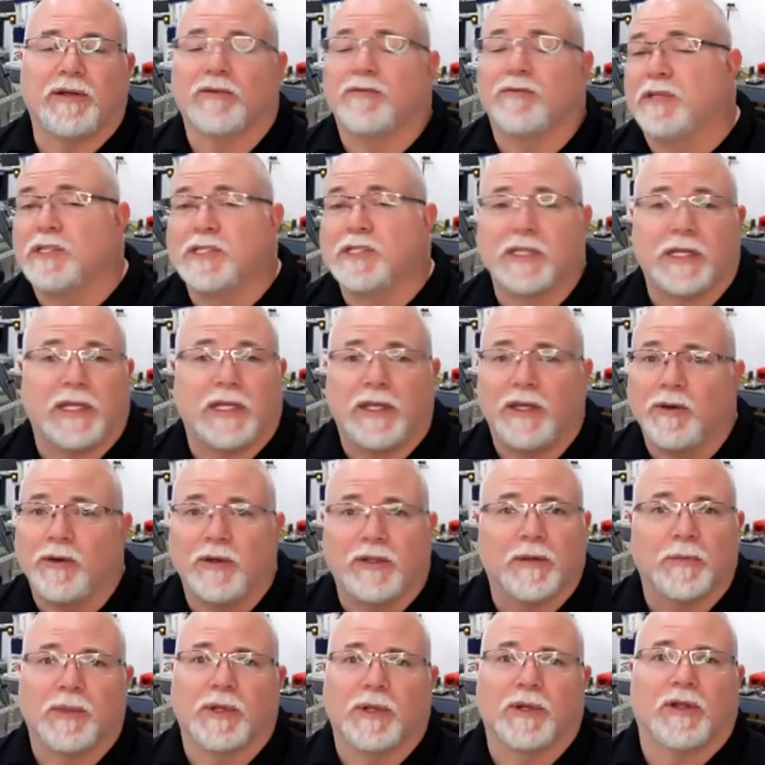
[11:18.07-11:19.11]
or visiting you
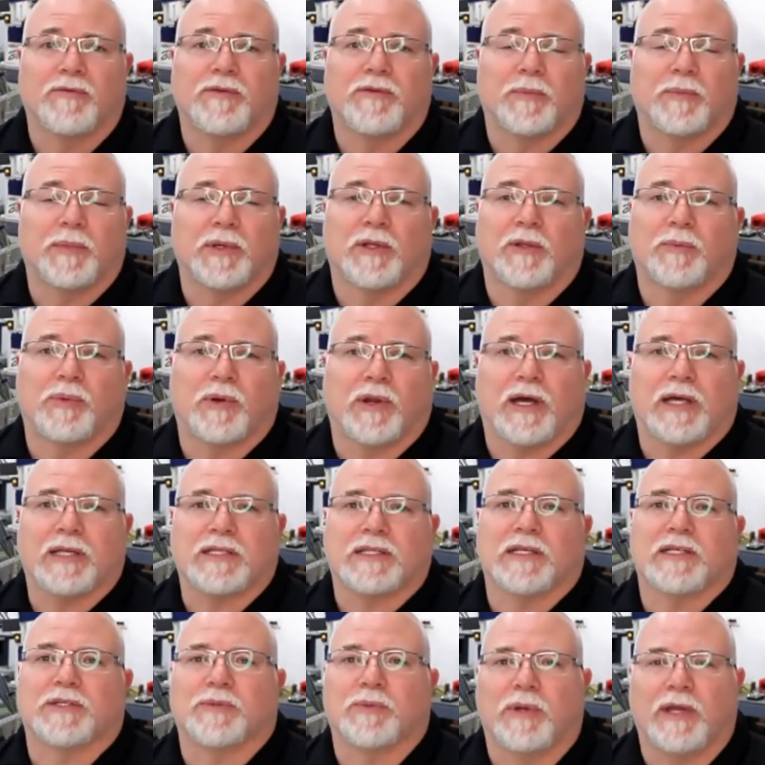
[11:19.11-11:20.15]
in the middle of your build
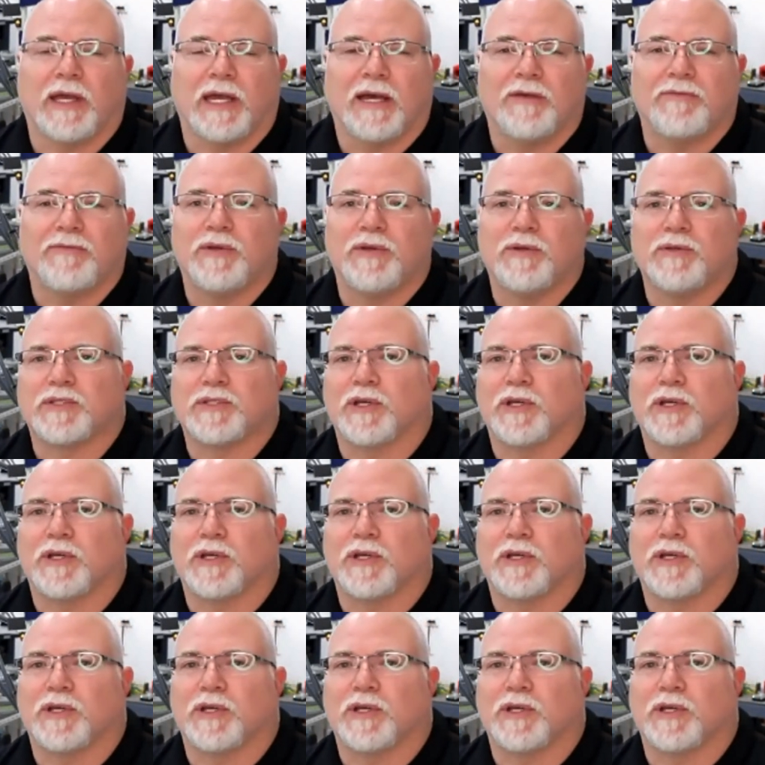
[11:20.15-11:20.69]
process, what have you.